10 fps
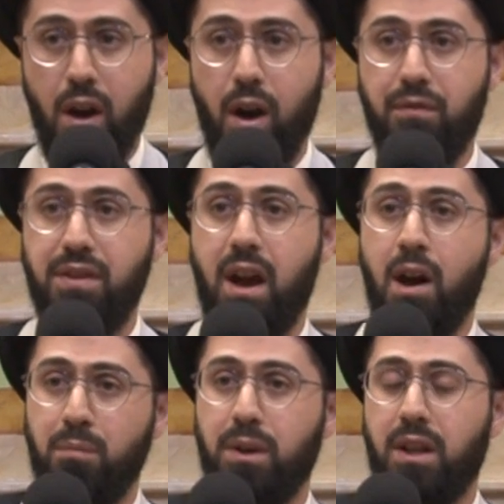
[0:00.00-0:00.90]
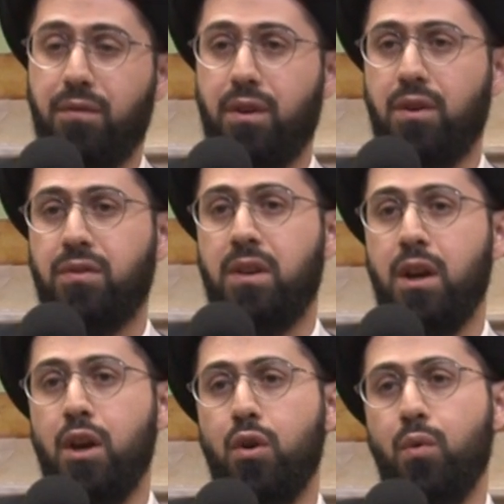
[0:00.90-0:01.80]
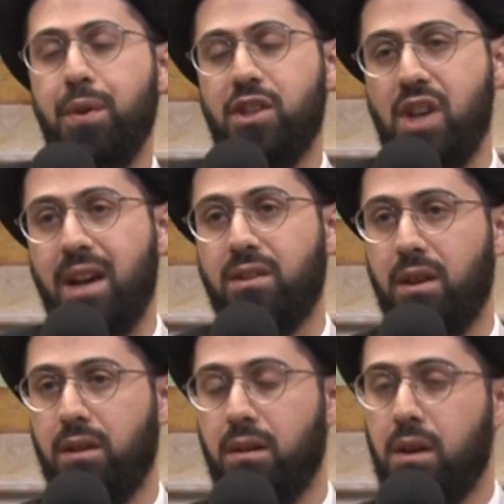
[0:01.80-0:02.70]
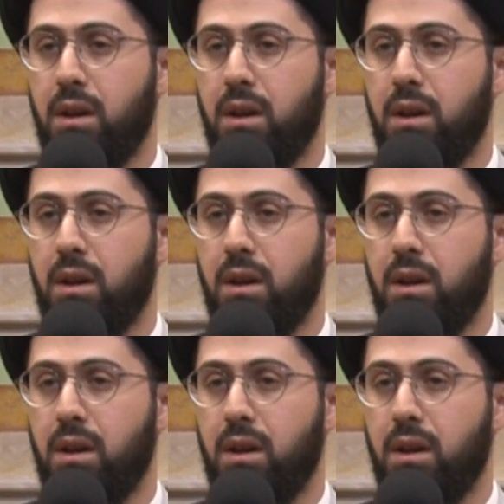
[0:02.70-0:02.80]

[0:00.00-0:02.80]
of the unbelievers who rejected